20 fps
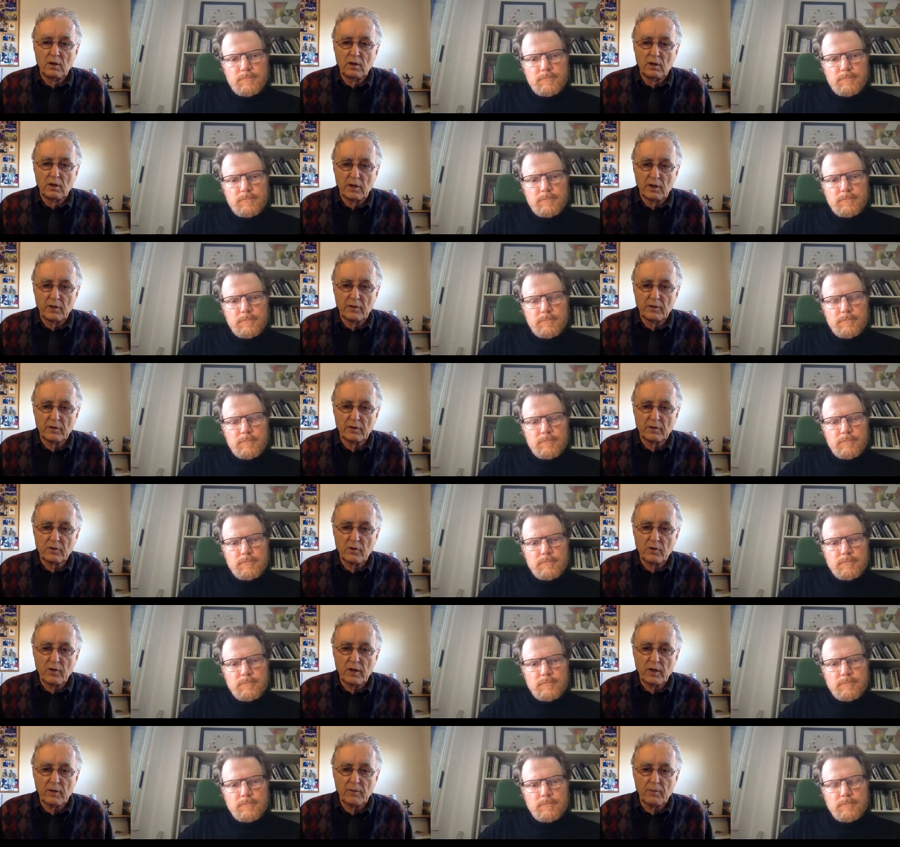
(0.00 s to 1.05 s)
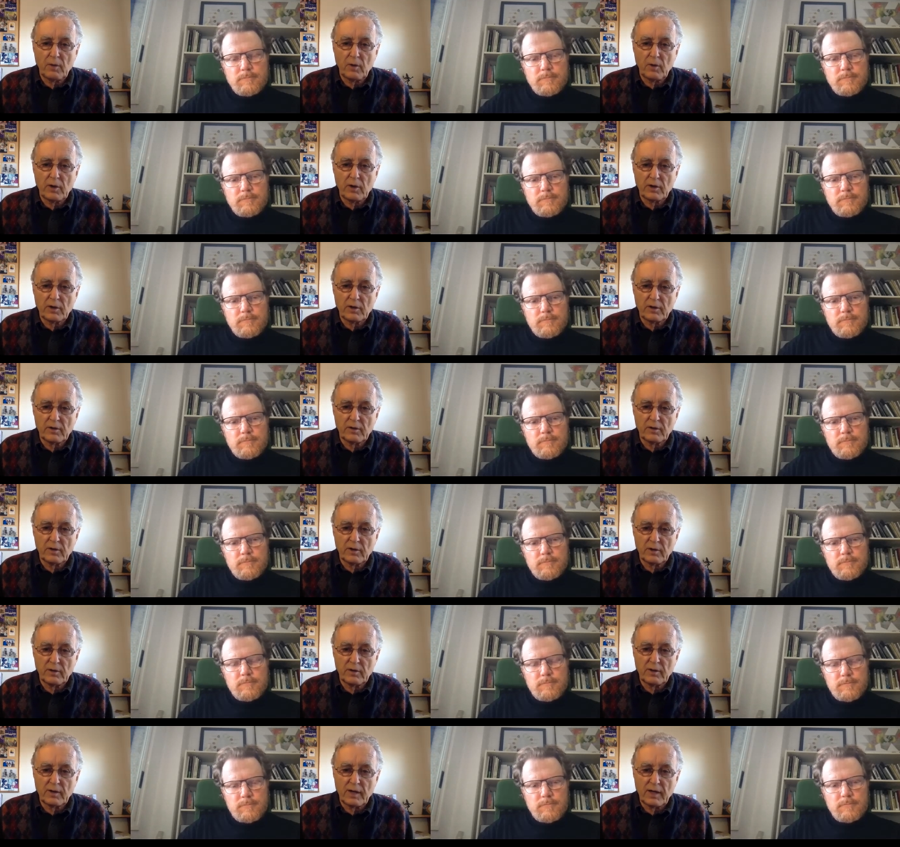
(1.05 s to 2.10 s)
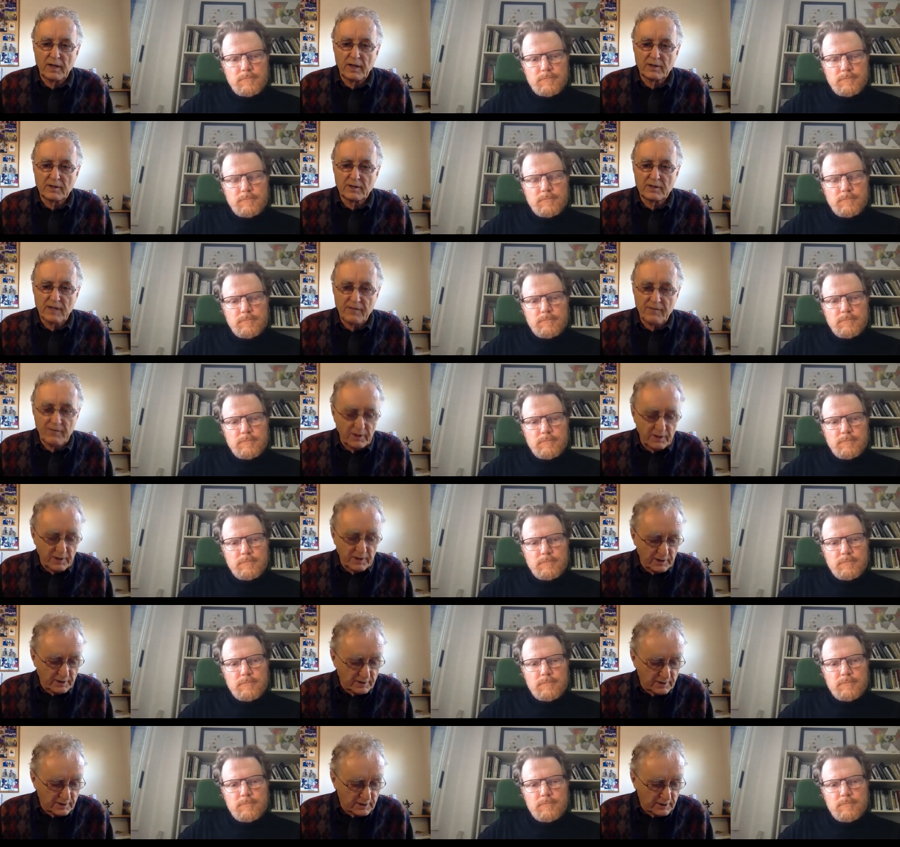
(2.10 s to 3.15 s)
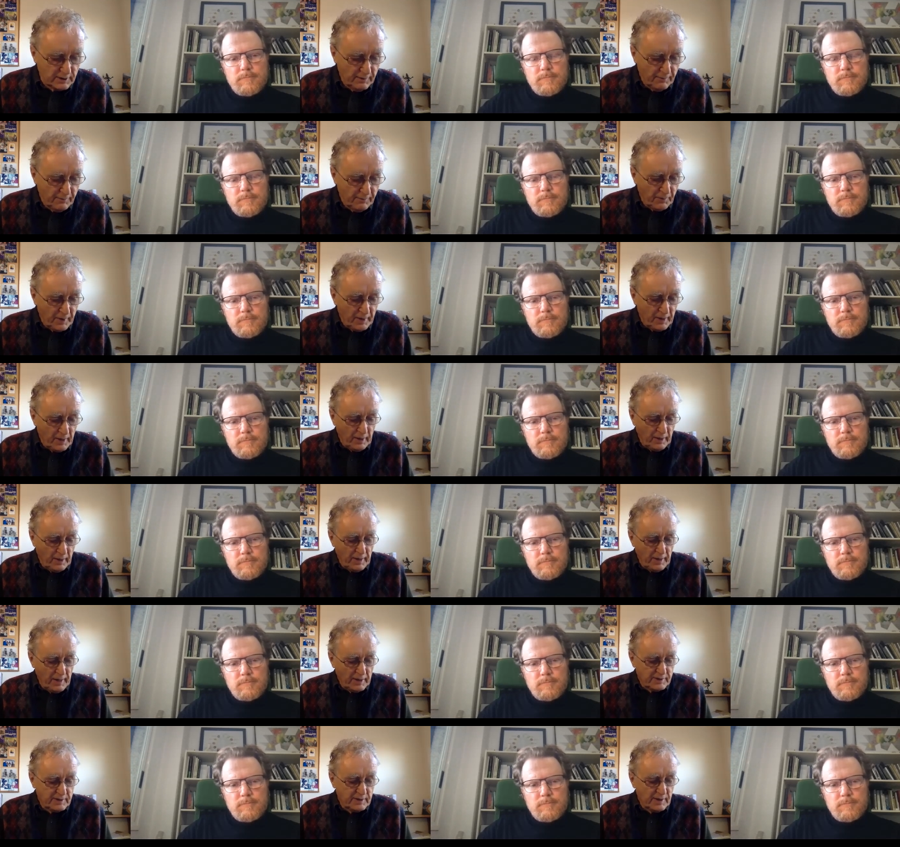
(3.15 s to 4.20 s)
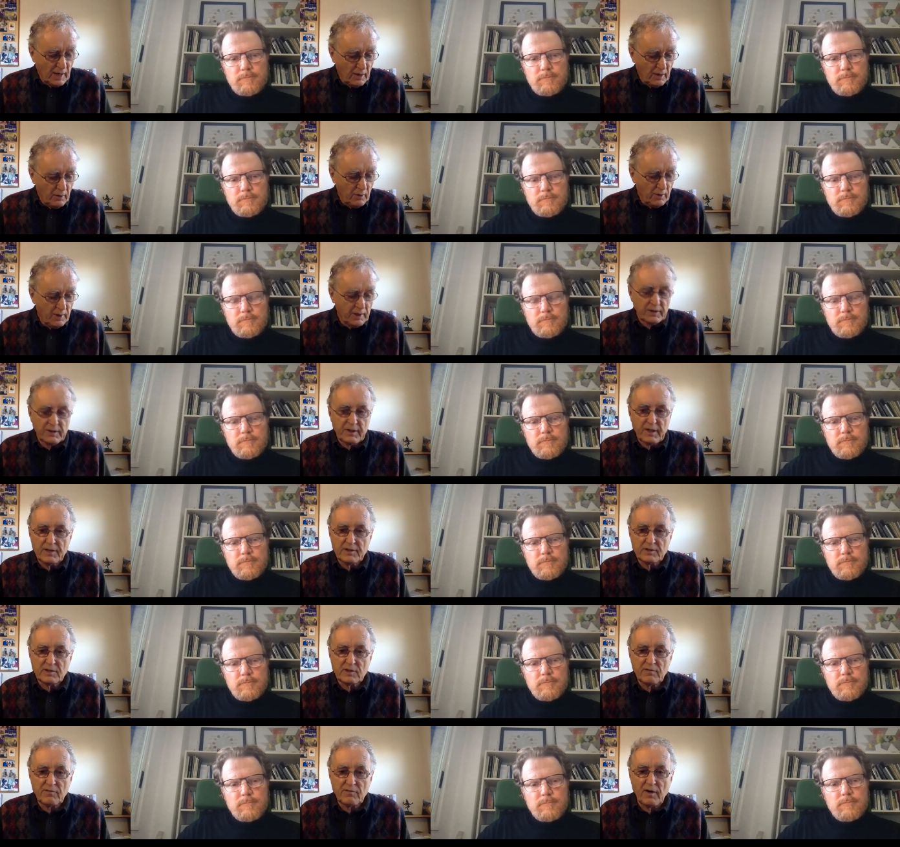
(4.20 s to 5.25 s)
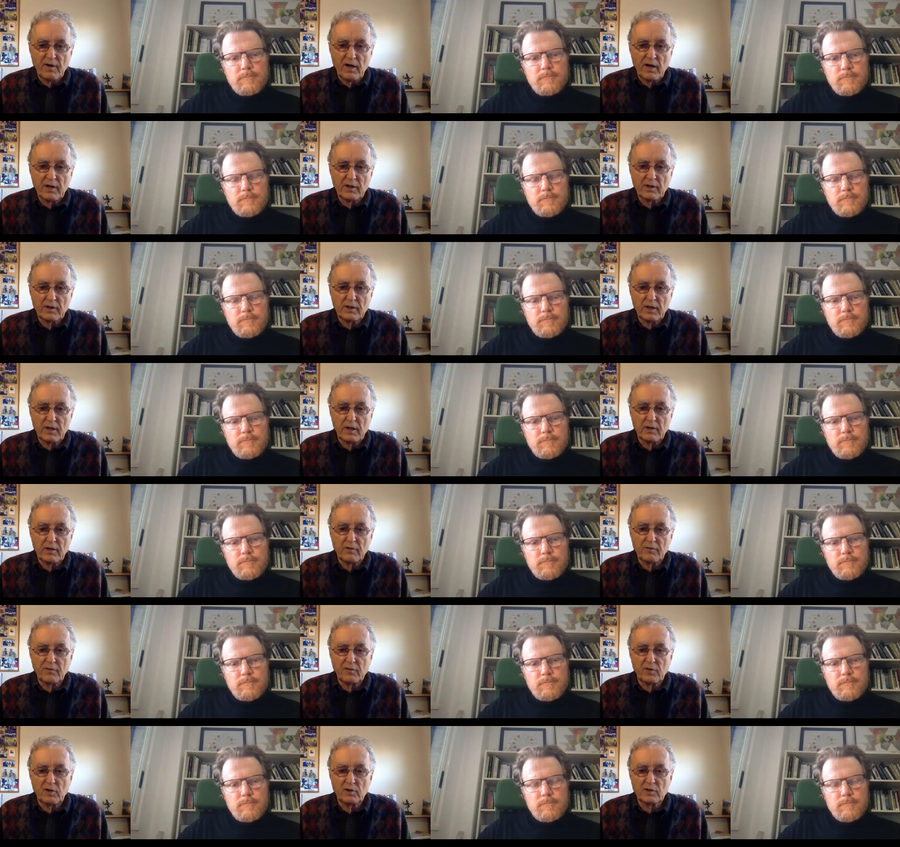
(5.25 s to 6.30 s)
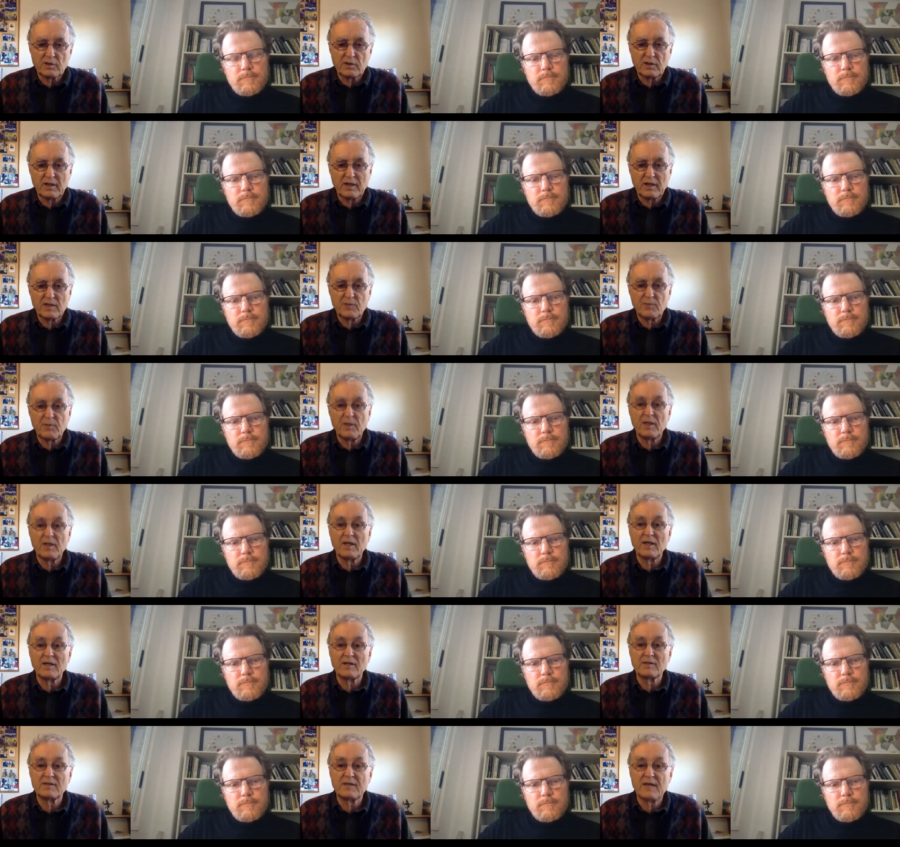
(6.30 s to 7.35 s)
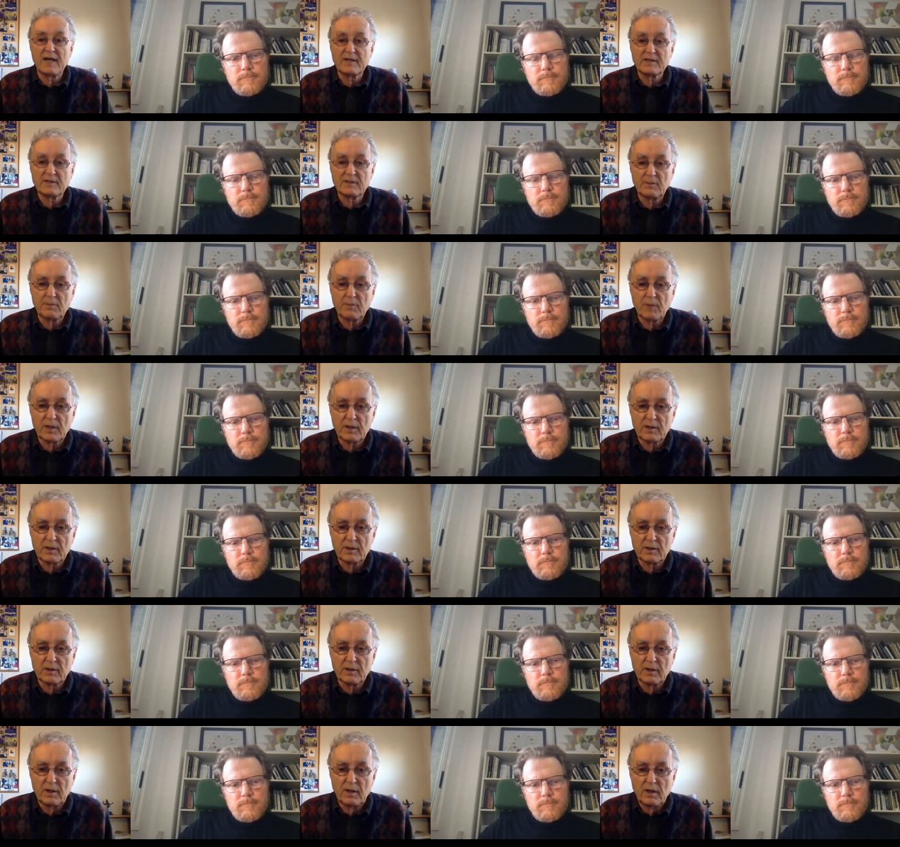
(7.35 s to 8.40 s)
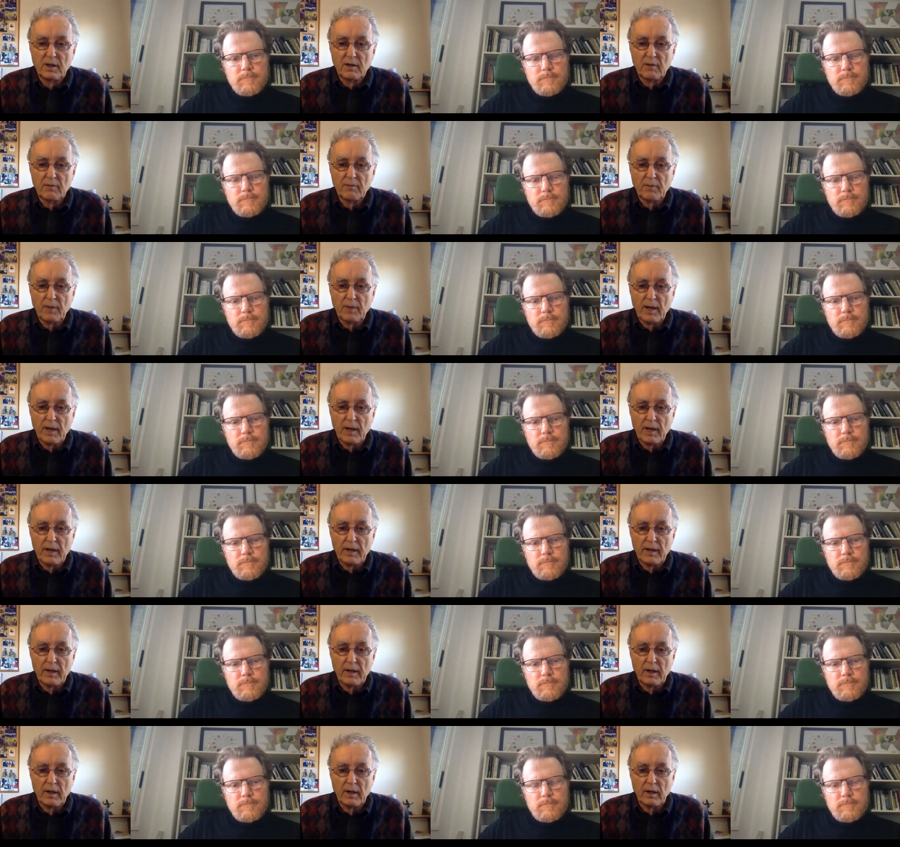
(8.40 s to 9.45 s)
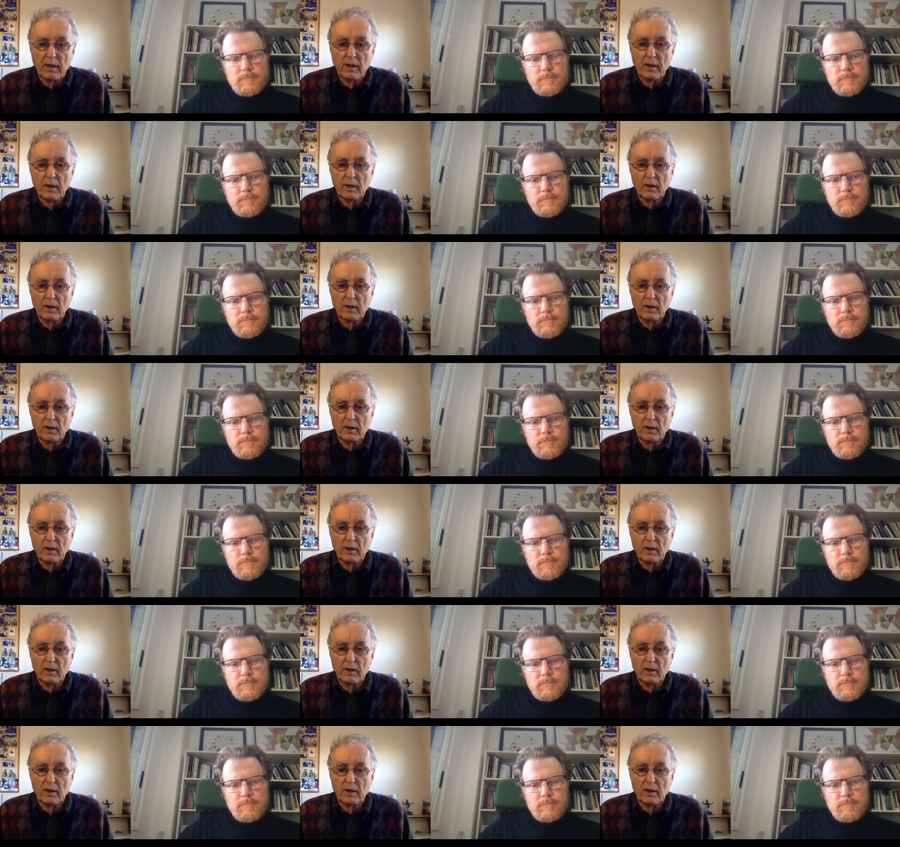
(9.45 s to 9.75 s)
Speaker 1: in The Turning Point in, in the late seventies Uh, has now intensified, and of course it has been exacerbated by uh,